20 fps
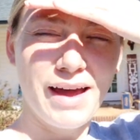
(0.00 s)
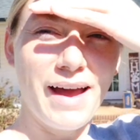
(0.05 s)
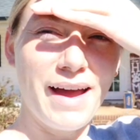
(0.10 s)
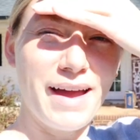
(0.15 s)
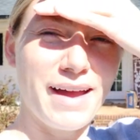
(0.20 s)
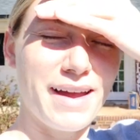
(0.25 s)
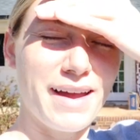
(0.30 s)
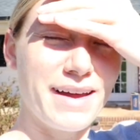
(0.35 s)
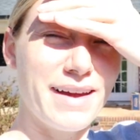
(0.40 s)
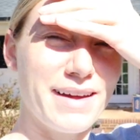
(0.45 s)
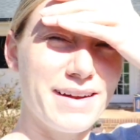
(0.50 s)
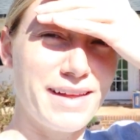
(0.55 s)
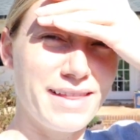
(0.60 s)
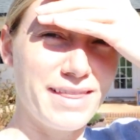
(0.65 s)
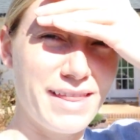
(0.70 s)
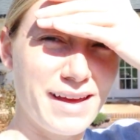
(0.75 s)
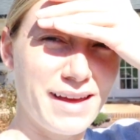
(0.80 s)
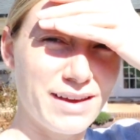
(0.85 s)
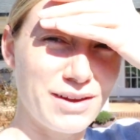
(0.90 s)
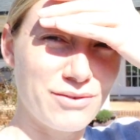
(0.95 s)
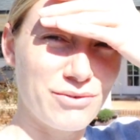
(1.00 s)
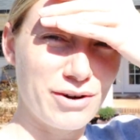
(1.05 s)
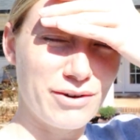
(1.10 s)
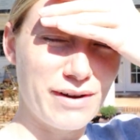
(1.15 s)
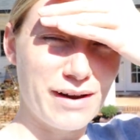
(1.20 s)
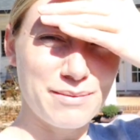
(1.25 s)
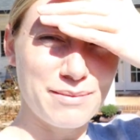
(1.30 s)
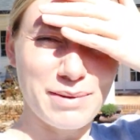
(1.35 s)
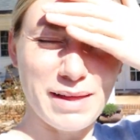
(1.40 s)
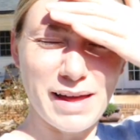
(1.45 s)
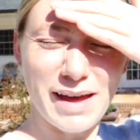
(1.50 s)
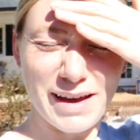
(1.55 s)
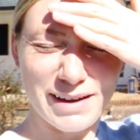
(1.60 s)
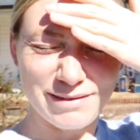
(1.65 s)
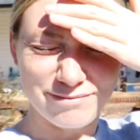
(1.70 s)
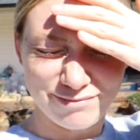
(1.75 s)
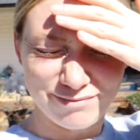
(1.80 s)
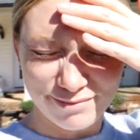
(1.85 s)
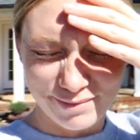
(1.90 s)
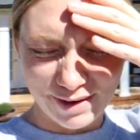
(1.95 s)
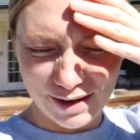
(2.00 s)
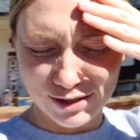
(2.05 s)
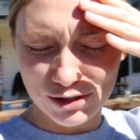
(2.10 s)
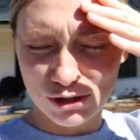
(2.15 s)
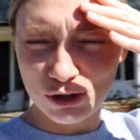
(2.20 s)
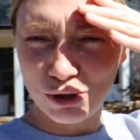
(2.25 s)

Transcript: And they can run around and play. But it's